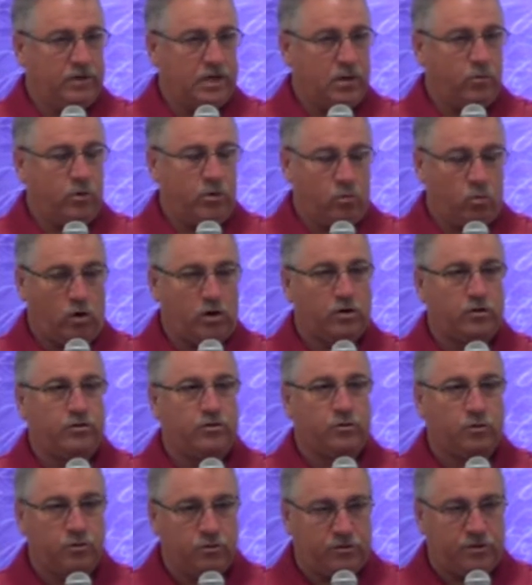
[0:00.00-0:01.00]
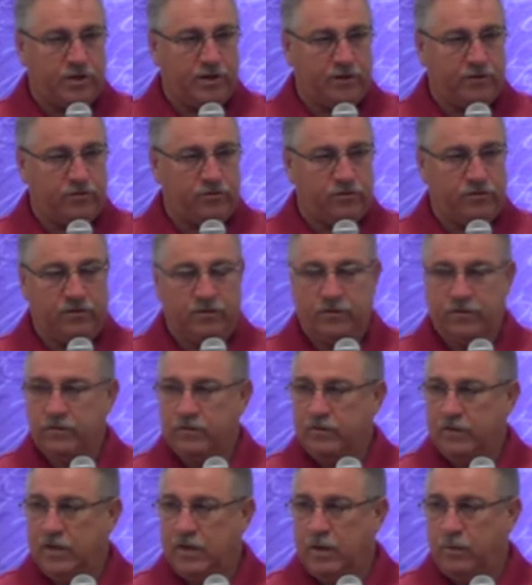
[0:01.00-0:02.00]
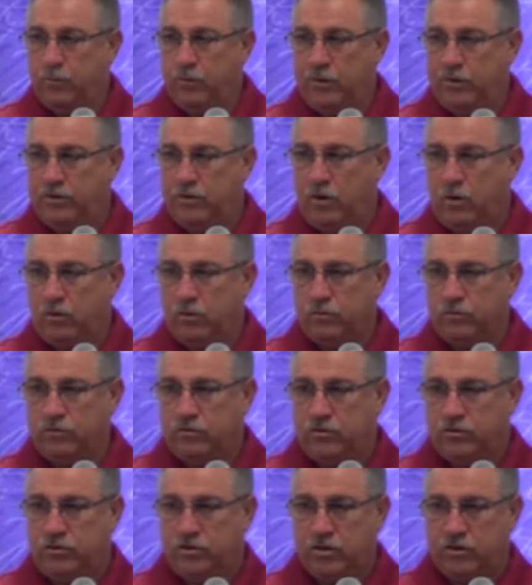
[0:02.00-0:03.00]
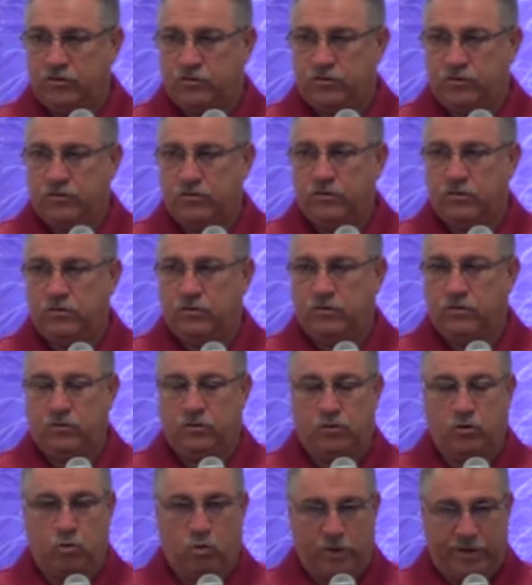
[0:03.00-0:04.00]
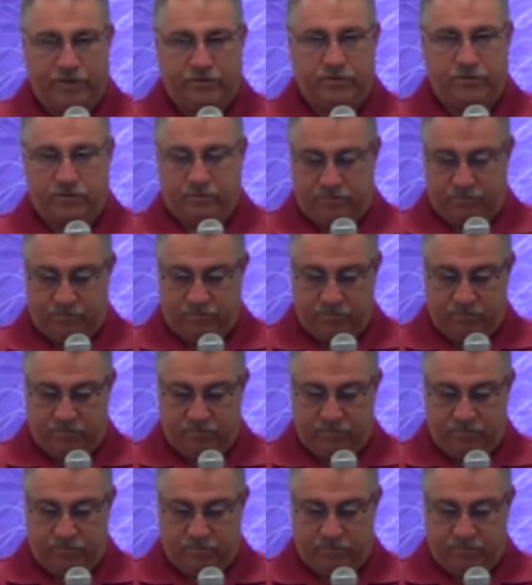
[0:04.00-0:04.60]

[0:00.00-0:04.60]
And we work through things. And we don't just quit.